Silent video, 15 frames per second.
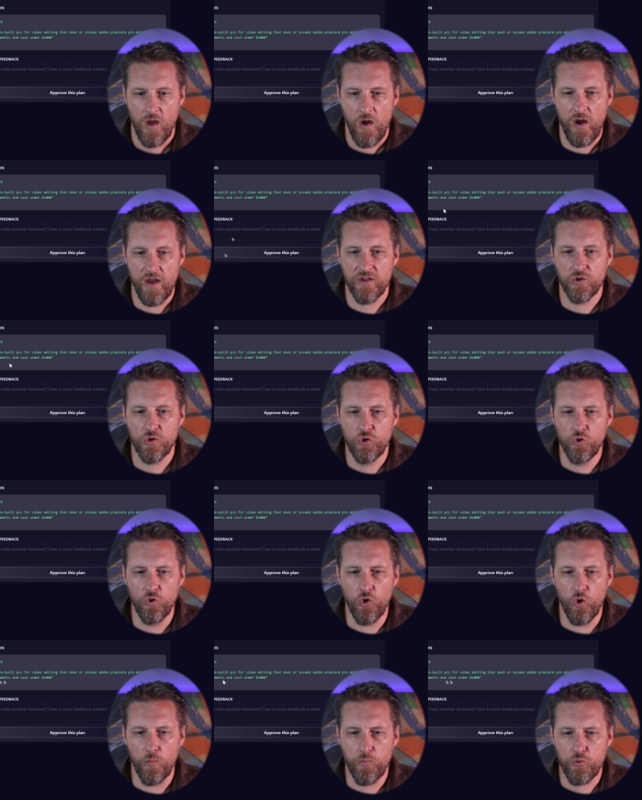All right,
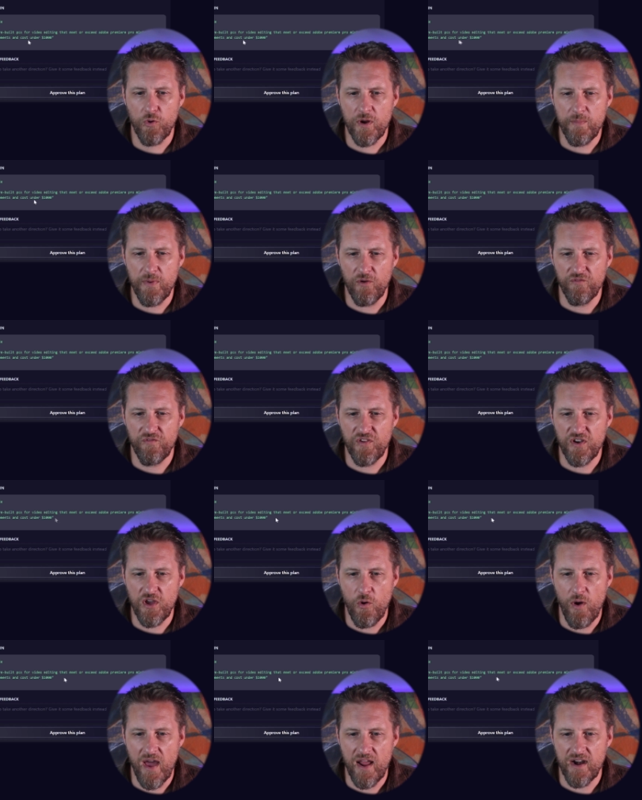Google pre-built
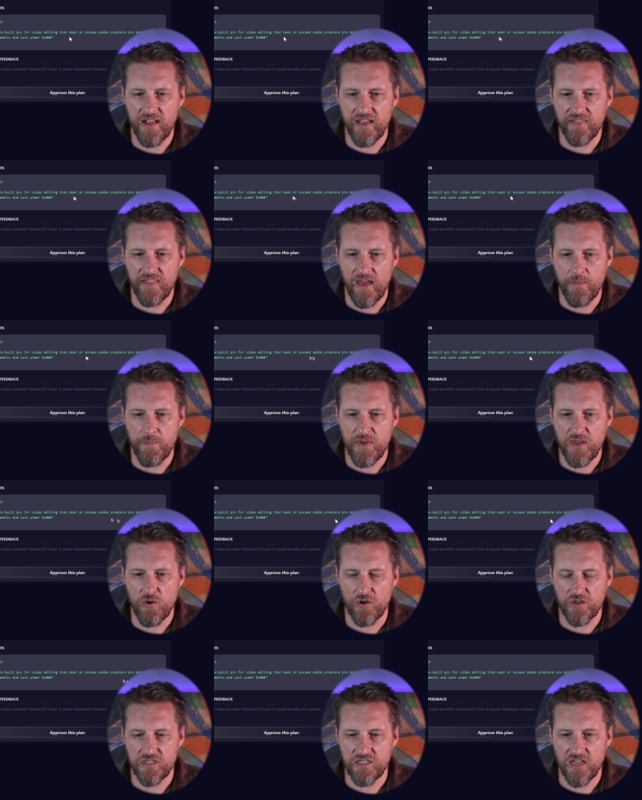video editing that
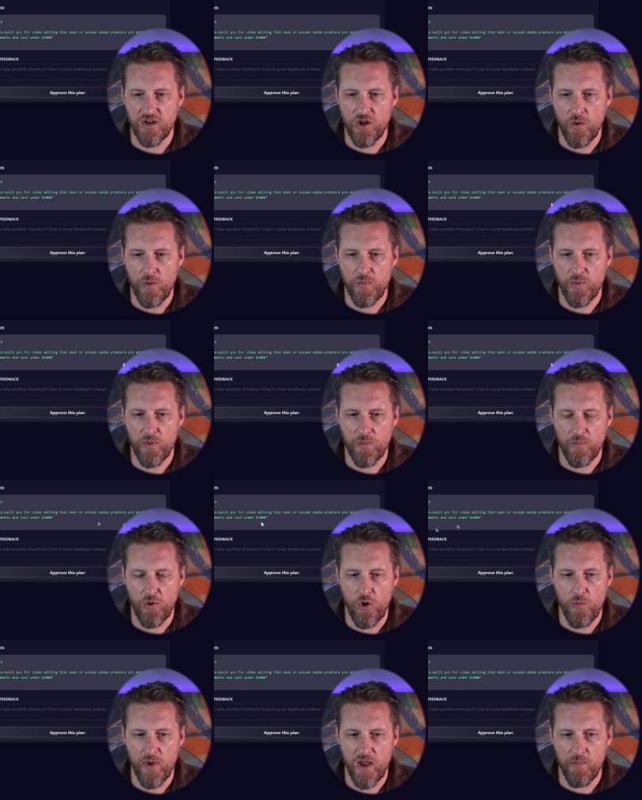meet or exceed Adobe Premiere
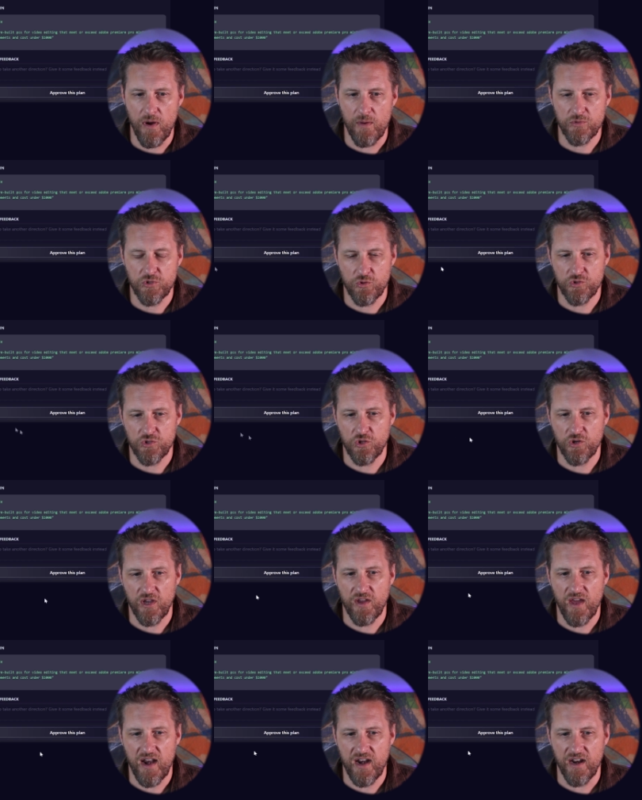Pro minimum. So it's
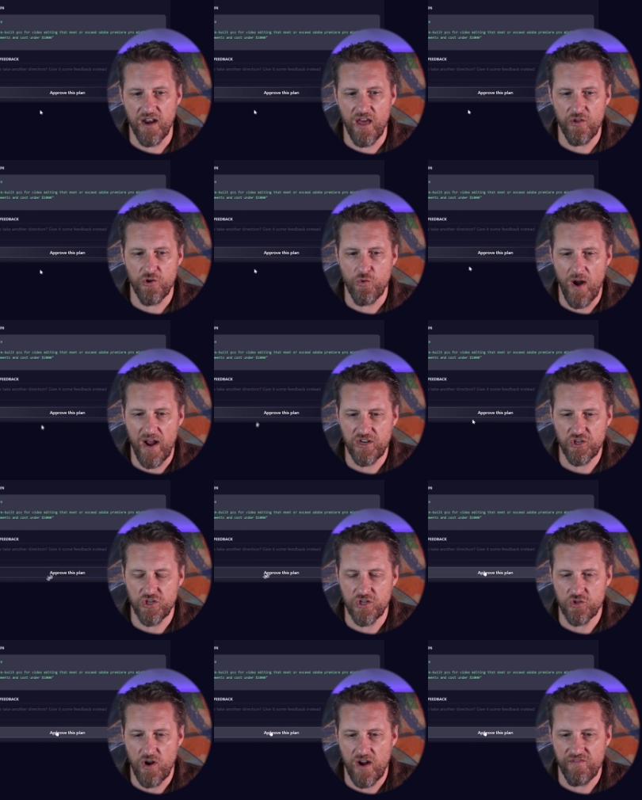looking at it another
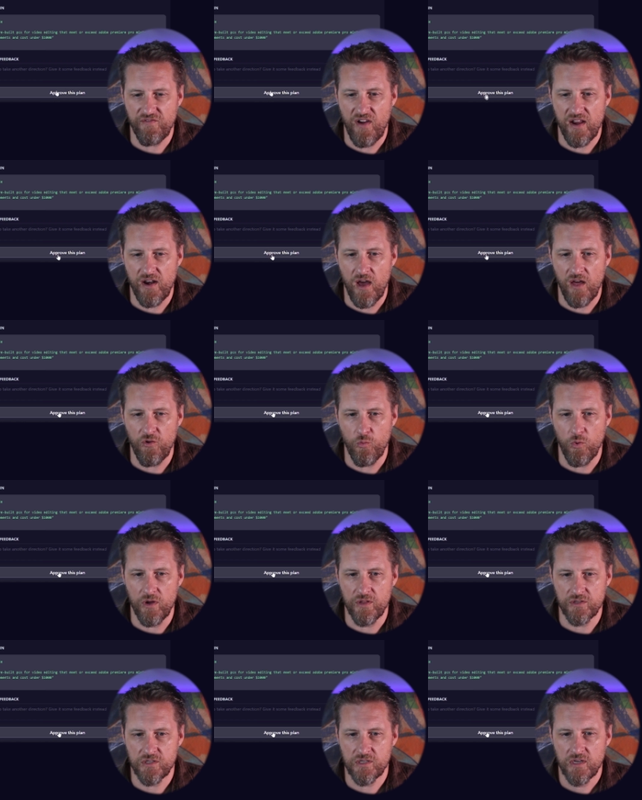direction to try to find other
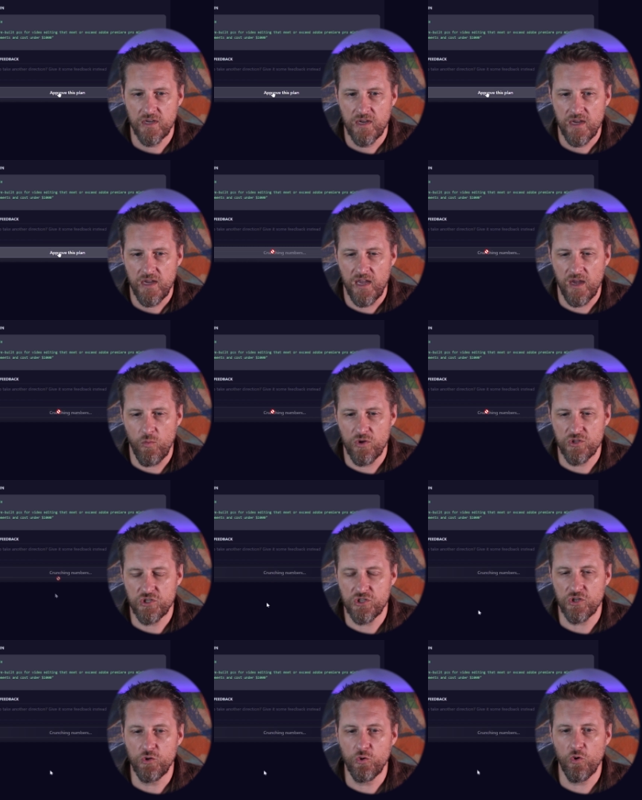ones. It
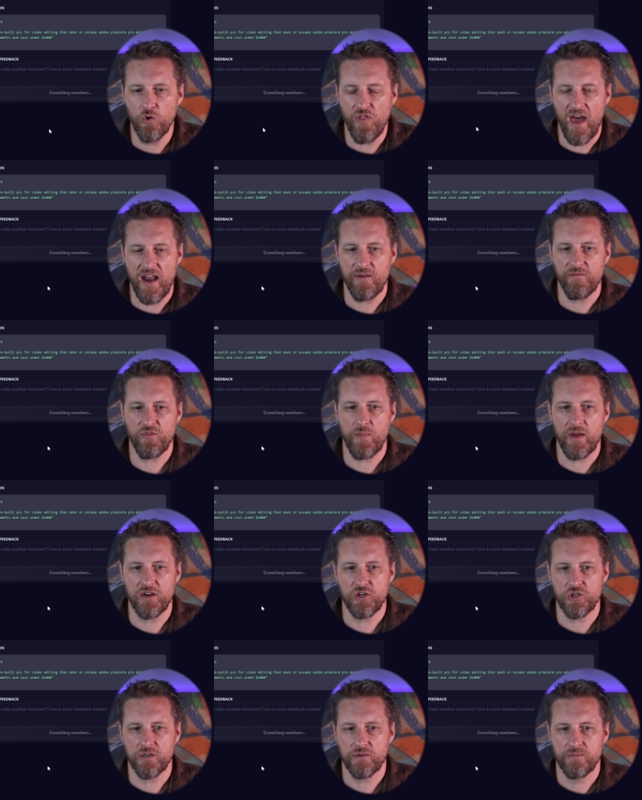wants to Google that
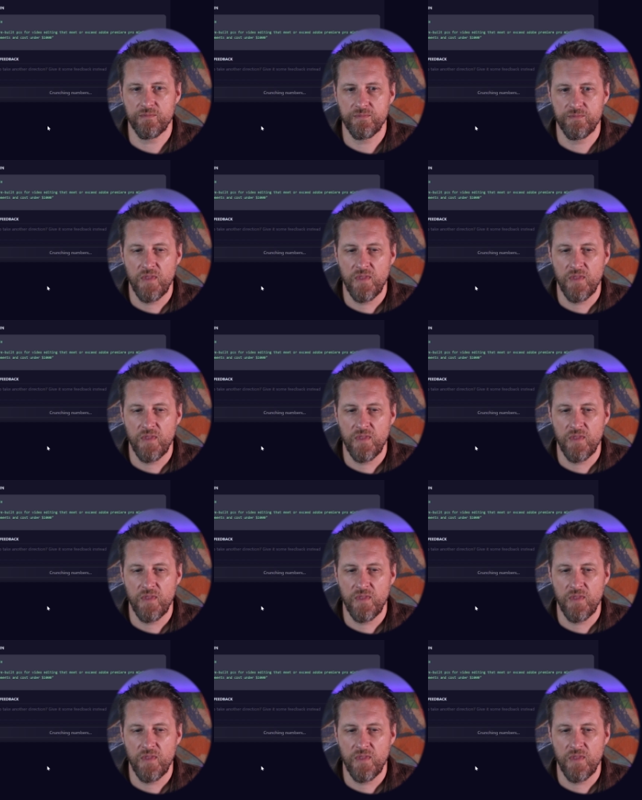information.